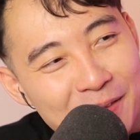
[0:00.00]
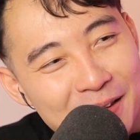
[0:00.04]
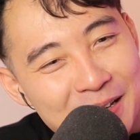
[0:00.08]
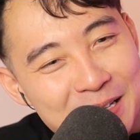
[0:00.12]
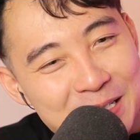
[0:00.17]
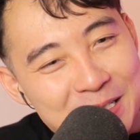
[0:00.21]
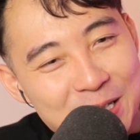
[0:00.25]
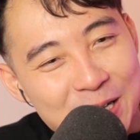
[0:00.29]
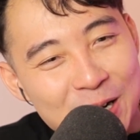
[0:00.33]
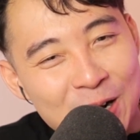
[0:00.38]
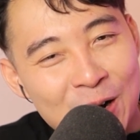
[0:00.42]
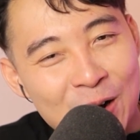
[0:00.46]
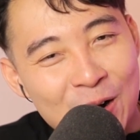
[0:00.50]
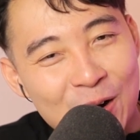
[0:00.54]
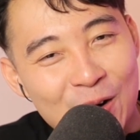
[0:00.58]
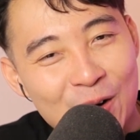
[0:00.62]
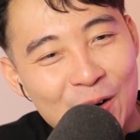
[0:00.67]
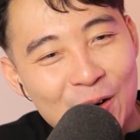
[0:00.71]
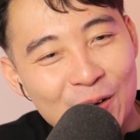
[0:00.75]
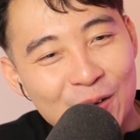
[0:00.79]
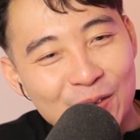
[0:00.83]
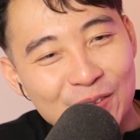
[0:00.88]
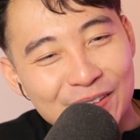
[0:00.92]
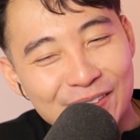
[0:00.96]

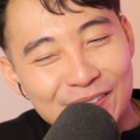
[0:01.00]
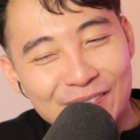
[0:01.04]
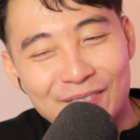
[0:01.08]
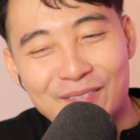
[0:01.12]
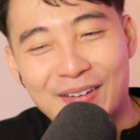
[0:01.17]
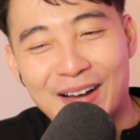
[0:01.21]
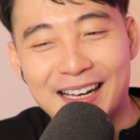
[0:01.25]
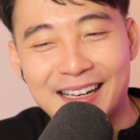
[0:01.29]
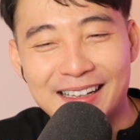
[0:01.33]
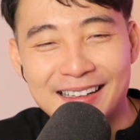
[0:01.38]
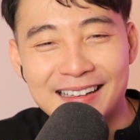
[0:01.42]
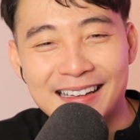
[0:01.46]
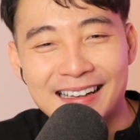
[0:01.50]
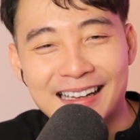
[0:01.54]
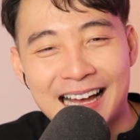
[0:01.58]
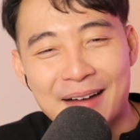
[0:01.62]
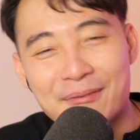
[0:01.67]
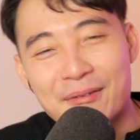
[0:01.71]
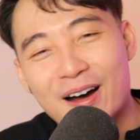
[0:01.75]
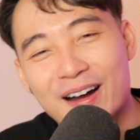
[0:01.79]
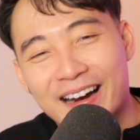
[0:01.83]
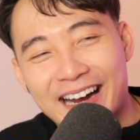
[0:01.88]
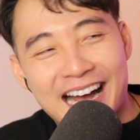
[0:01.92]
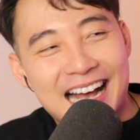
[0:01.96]
So, but
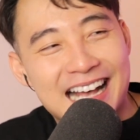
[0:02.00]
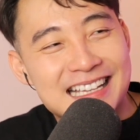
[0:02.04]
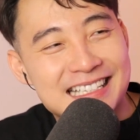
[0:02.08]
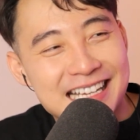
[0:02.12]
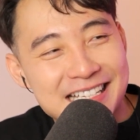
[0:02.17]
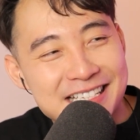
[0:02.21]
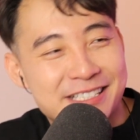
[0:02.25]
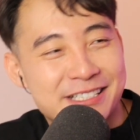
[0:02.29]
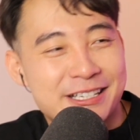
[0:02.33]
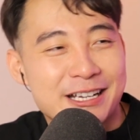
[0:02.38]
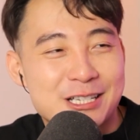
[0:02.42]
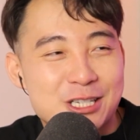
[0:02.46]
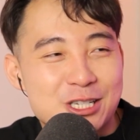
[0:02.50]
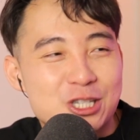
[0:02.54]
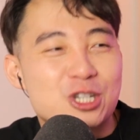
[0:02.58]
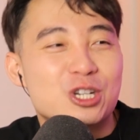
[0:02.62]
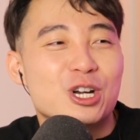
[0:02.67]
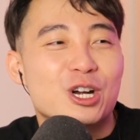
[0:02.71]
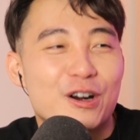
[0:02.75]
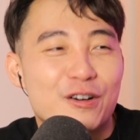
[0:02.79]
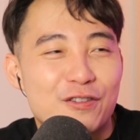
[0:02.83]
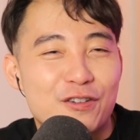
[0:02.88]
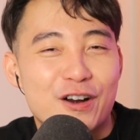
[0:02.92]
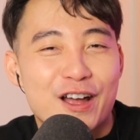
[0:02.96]
come on, guys, let's just
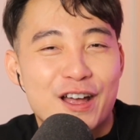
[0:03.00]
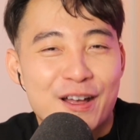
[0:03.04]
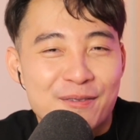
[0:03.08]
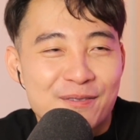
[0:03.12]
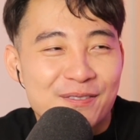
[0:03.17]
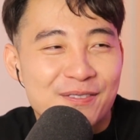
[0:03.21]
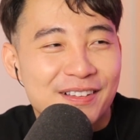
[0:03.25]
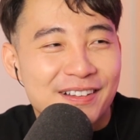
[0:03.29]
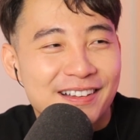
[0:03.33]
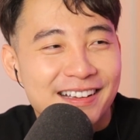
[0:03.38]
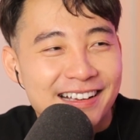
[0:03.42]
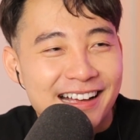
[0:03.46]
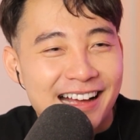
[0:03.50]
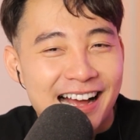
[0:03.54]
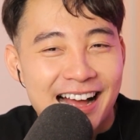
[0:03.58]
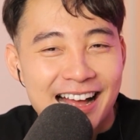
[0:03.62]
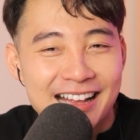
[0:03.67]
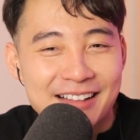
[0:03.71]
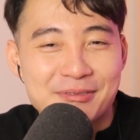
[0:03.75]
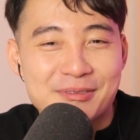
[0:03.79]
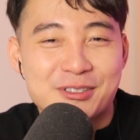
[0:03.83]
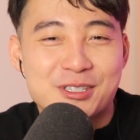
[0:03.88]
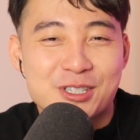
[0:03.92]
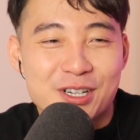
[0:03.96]
cheer for him.
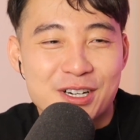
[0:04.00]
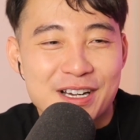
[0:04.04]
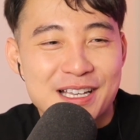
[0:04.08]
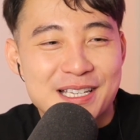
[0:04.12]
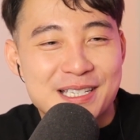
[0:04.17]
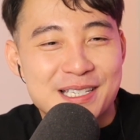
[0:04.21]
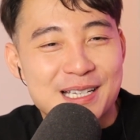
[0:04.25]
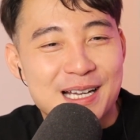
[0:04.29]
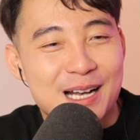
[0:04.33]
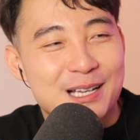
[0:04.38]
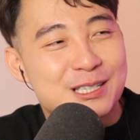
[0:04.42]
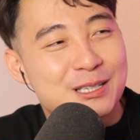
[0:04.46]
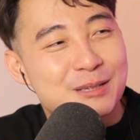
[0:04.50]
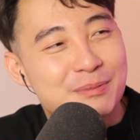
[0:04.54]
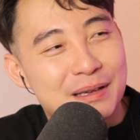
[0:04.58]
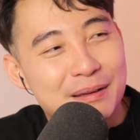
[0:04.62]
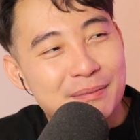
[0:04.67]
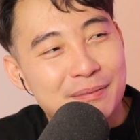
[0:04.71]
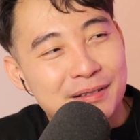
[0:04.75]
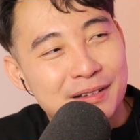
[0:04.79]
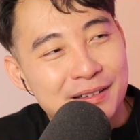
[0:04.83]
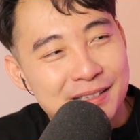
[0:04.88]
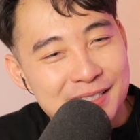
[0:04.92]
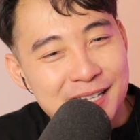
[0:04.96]
I'm sure he
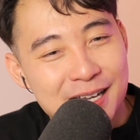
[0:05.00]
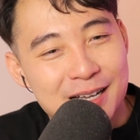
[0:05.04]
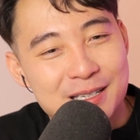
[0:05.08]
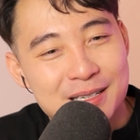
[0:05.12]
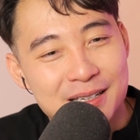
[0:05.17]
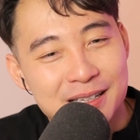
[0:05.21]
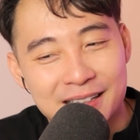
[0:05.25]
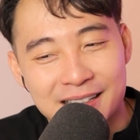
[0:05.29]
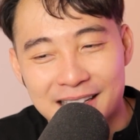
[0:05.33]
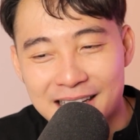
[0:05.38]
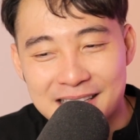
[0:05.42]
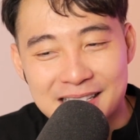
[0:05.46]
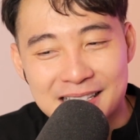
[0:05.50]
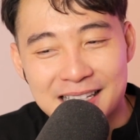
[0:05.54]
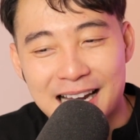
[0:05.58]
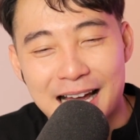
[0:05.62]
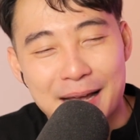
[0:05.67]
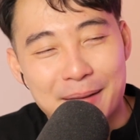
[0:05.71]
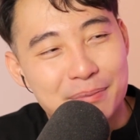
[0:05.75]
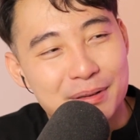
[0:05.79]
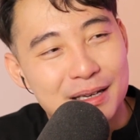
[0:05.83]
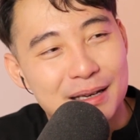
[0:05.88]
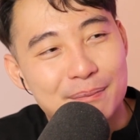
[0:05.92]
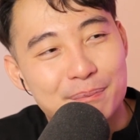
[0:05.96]
doesn't
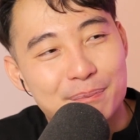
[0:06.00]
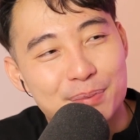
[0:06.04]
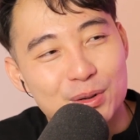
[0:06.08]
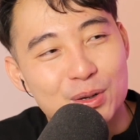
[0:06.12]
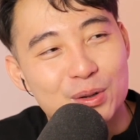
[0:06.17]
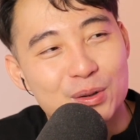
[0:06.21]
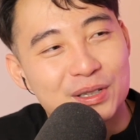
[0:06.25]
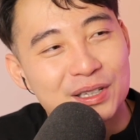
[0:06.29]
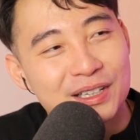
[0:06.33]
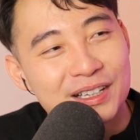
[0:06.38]
like being booed.